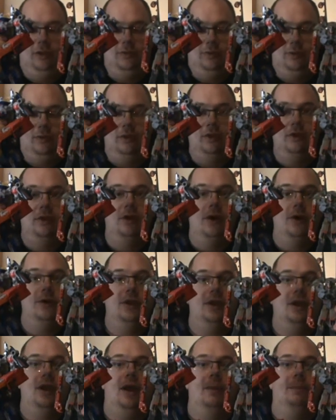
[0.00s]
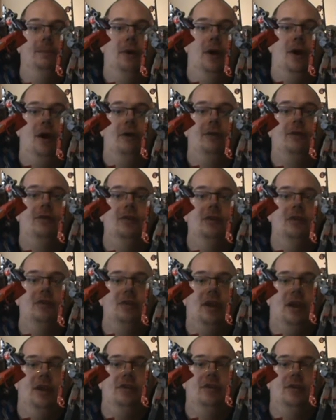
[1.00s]
even going above the
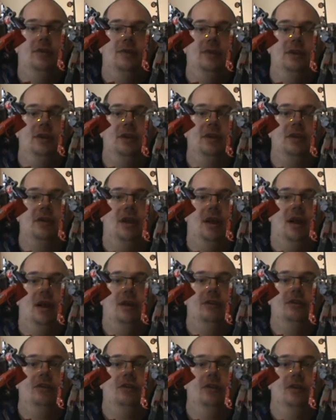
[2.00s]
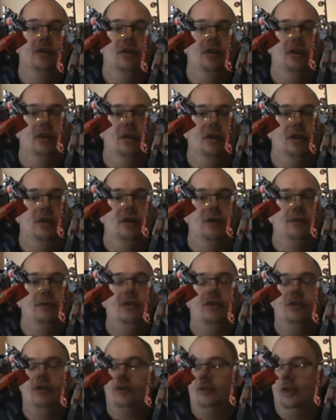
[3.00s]
size of a leader class,
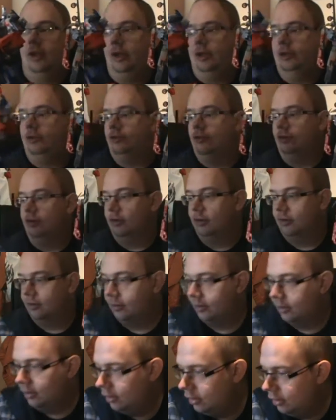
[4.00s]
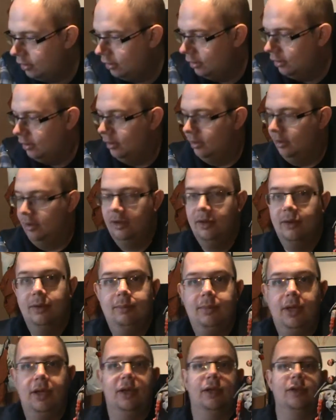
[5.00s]
which is nice,
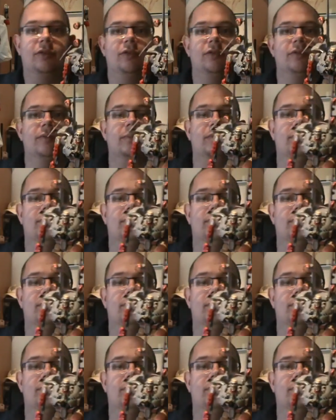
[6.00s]
but